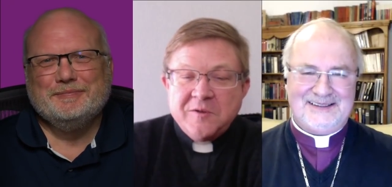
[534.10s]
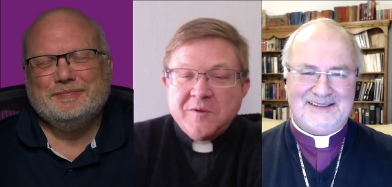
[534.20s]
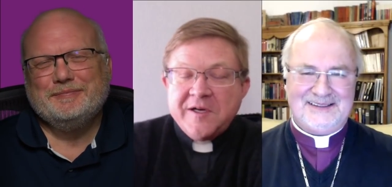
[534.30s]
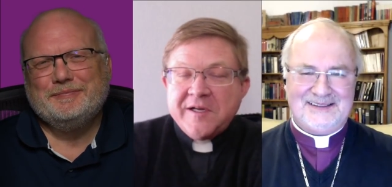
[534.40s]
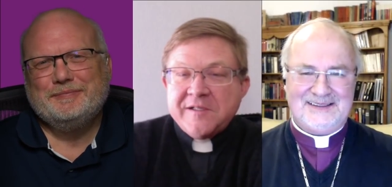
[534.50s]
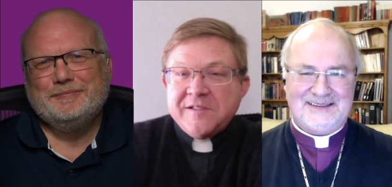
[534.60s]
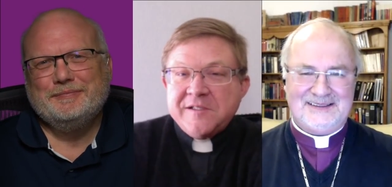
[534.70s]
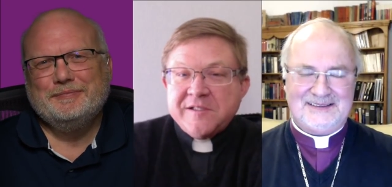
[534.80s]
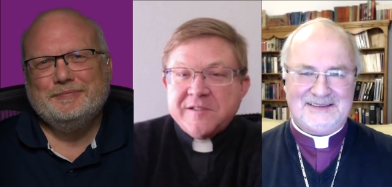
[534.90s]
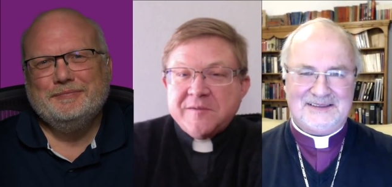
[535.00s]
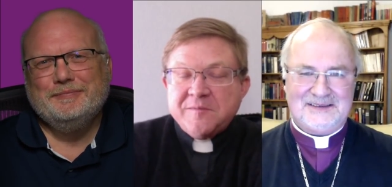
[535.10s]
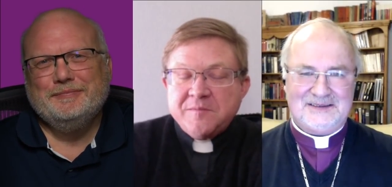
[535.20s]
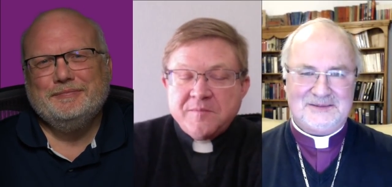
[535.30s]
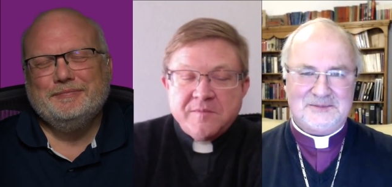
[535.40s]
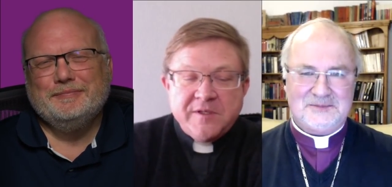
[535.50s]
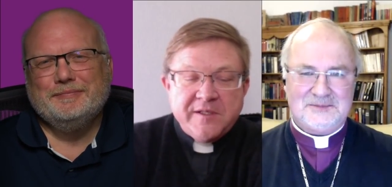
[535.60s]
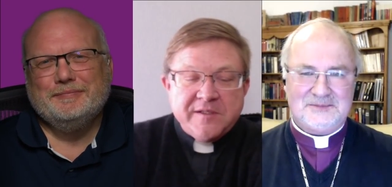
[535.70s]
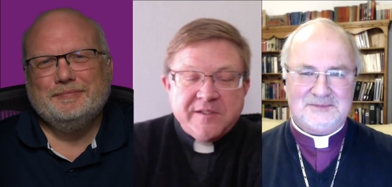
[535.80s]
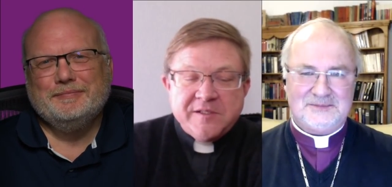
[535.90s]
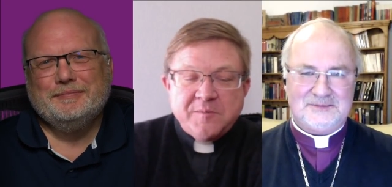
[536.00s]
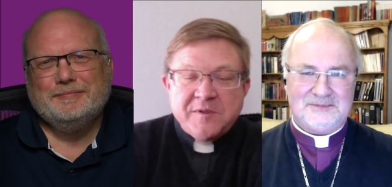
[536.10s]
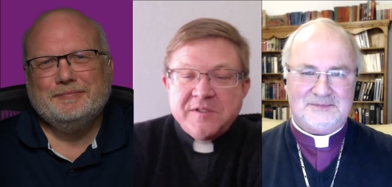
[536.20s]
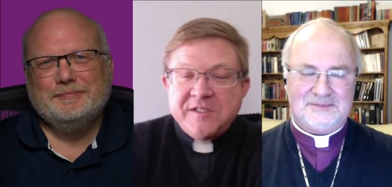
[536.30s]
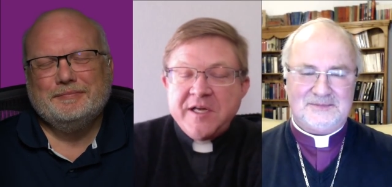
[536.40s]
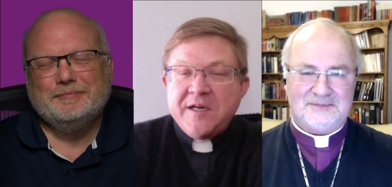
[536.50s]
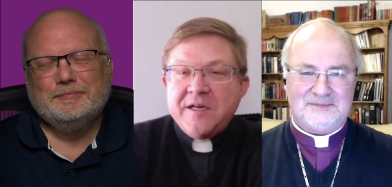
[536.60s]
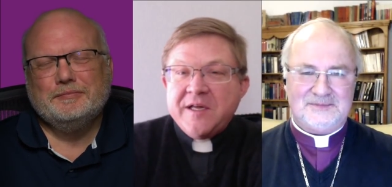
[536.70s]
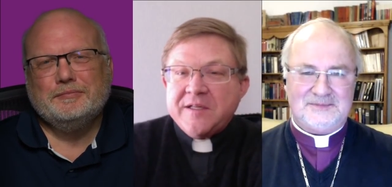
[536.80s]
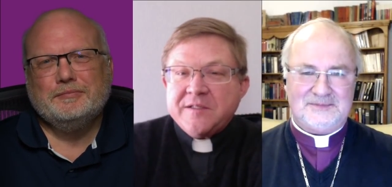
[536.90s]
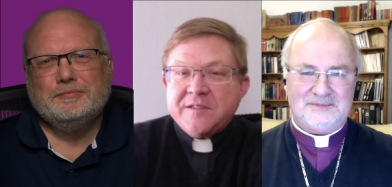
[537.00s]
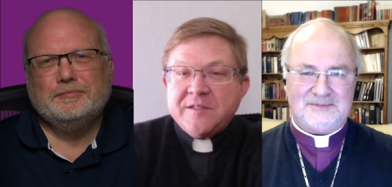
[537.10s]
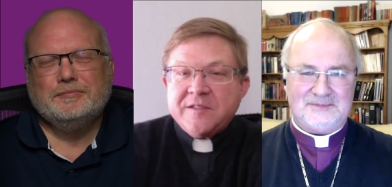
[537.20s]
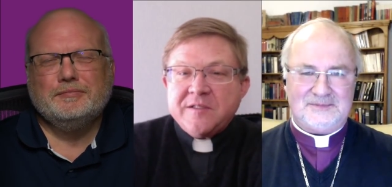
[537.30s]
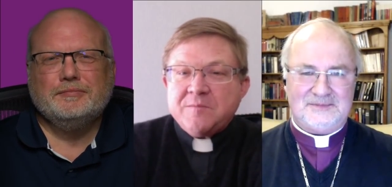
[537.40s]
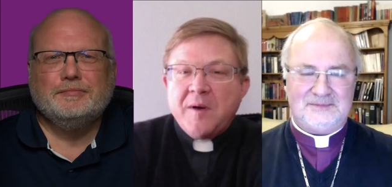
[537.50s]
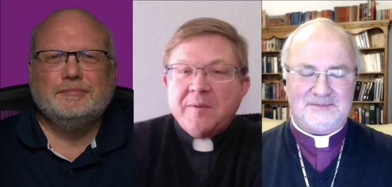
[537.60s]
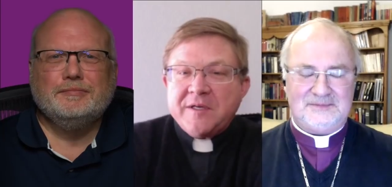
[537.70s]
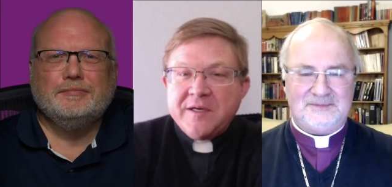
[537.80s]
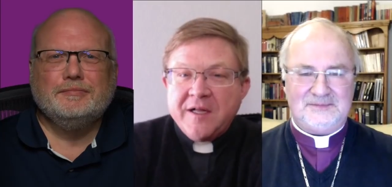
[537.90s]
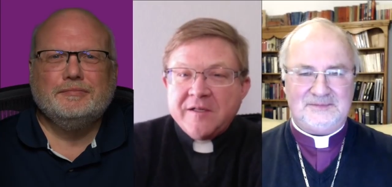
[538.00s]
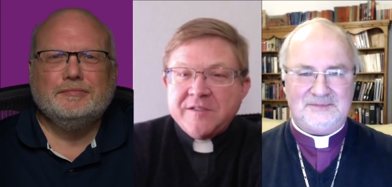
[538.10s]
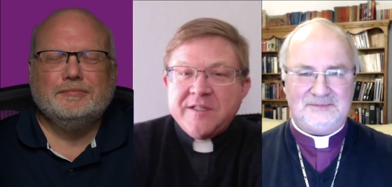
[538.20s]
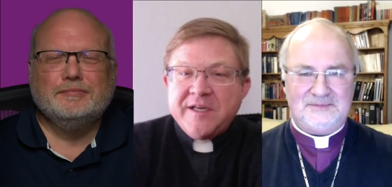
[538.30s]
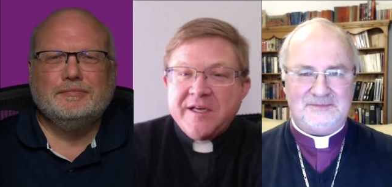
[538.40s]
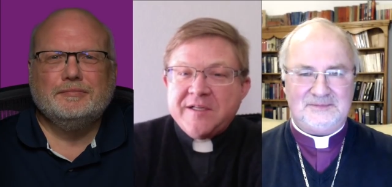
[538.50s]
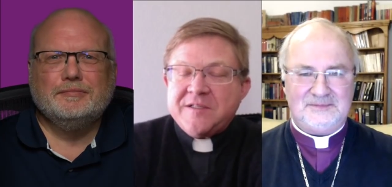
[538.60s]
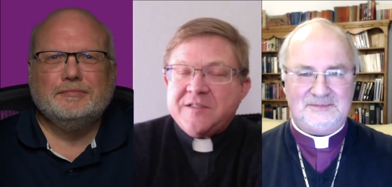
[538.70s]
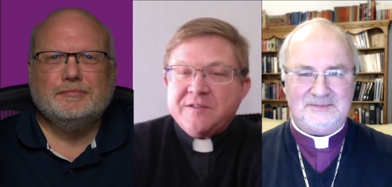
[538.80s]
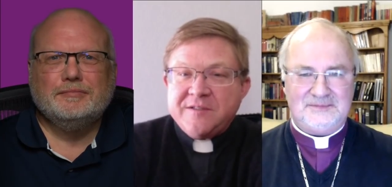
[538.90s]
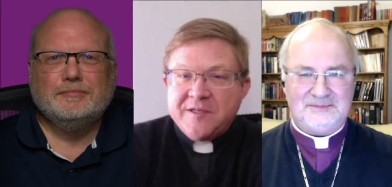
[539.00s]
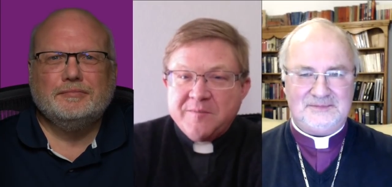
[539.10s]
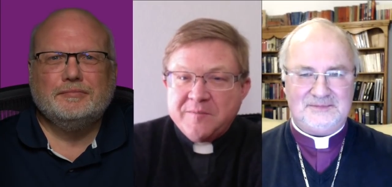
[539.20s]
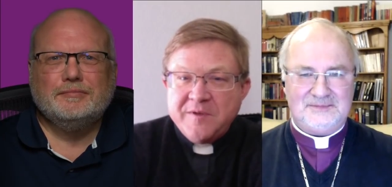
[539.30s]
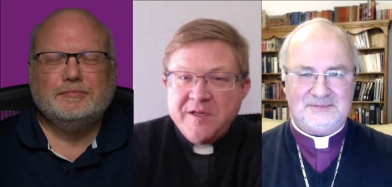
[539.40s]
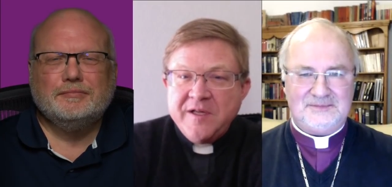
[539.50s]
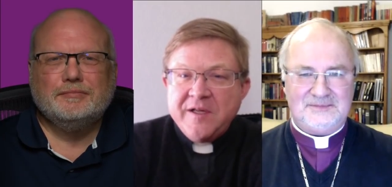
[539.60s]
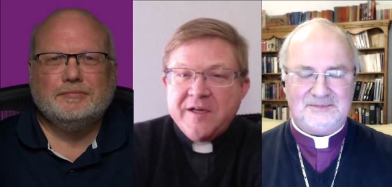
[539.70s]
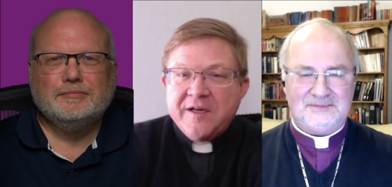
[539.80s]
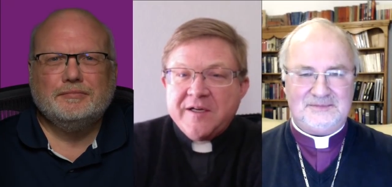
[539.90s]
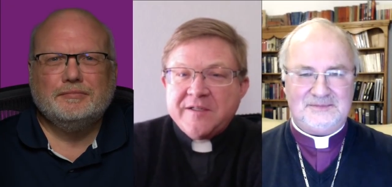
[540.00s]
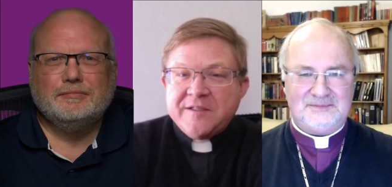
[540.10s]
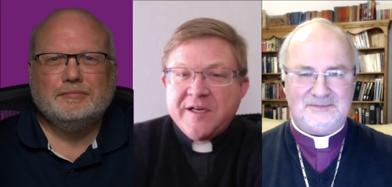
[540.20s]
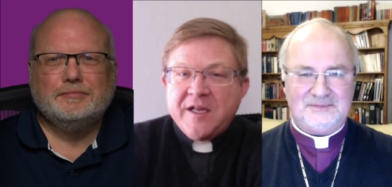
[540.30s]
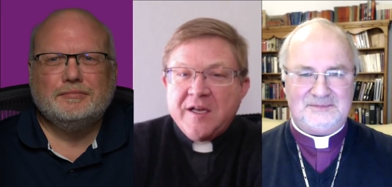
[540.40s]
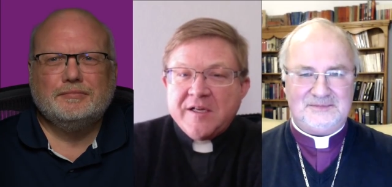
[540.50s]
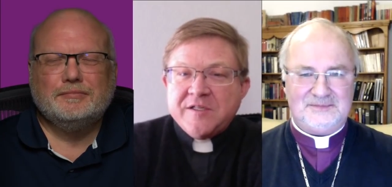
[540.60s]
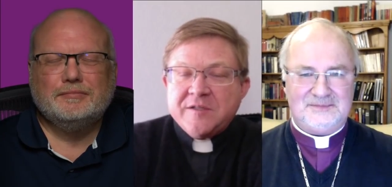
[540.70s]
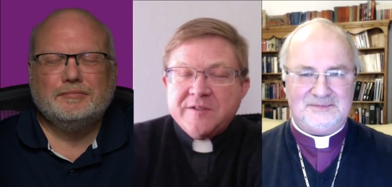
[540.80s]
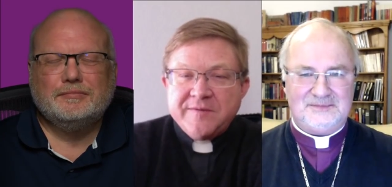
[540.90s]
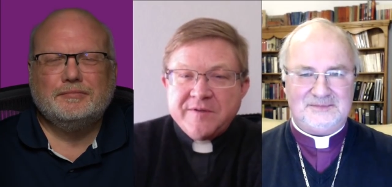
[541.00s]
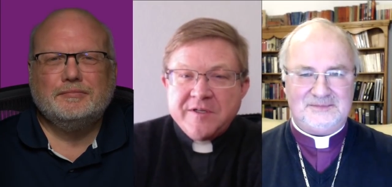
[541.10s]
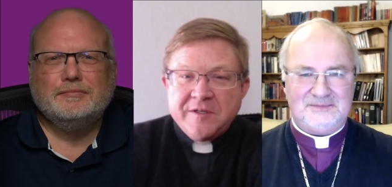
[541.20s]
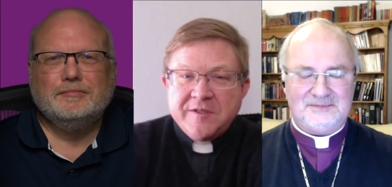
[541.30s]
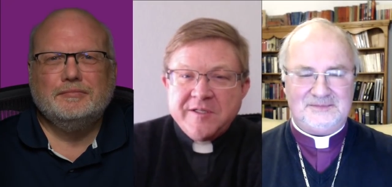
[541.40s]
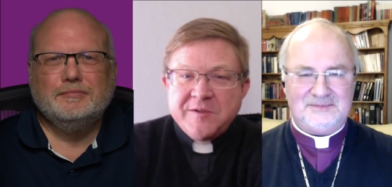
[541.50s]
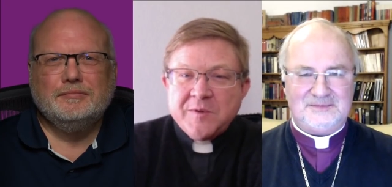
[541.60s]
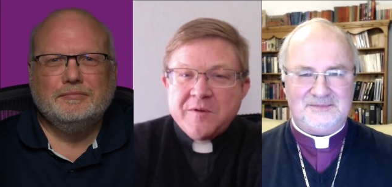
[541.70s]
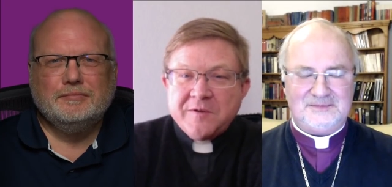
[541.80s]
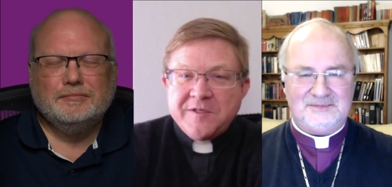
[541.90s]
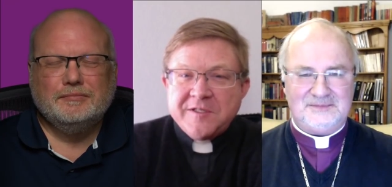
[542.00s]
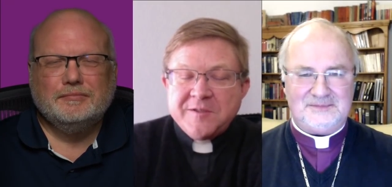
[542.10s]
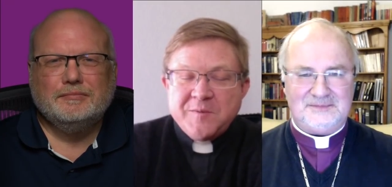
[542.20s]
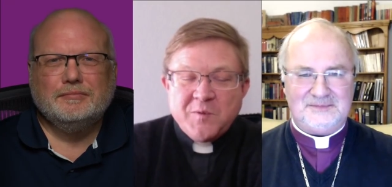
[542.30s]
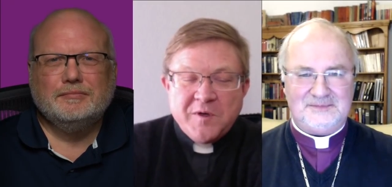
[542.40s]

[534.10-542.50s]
Speaker 1: who has, uh, as has been stated, has is public knowledge that he has some uh, psychological difficulties with autism and